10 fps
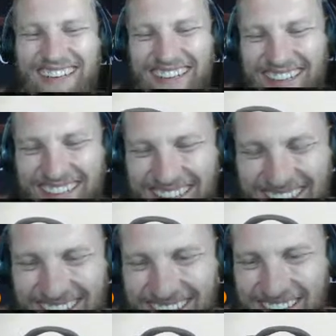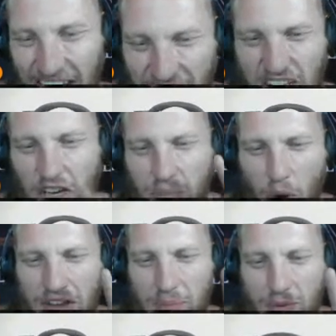that's a good
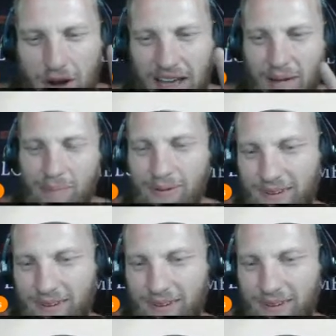point to bring up.